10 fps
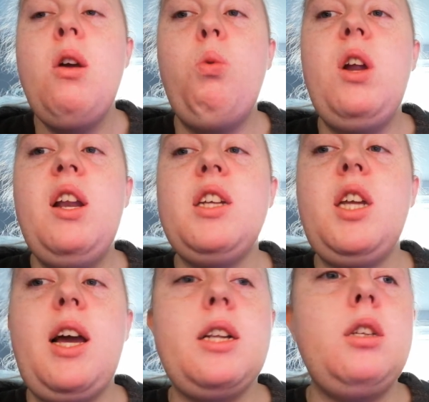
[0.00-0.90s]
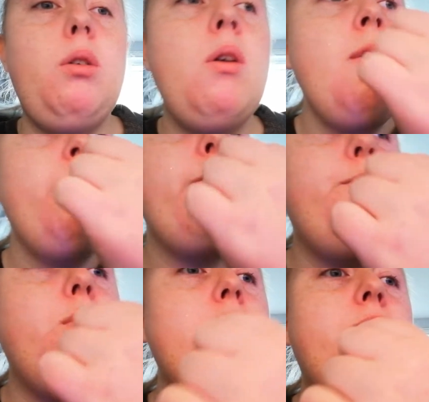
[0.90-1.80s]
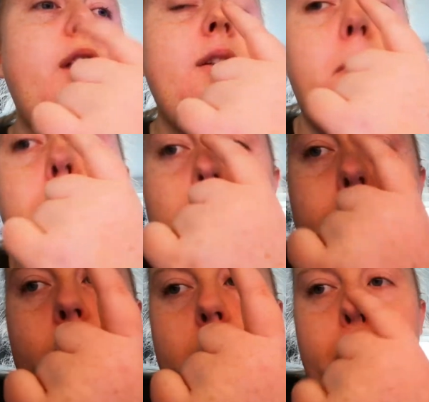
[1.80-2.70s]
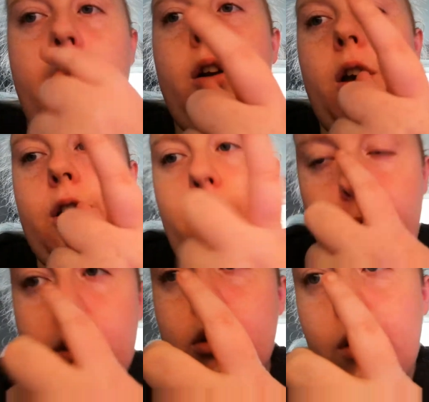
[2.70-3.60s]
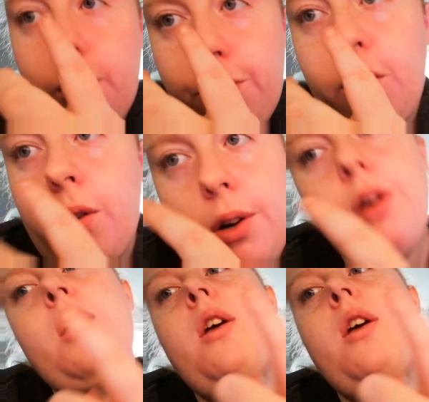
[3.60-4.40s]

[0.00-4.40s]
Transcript: We literally had to force feed her by putting a bit on her nose of the food,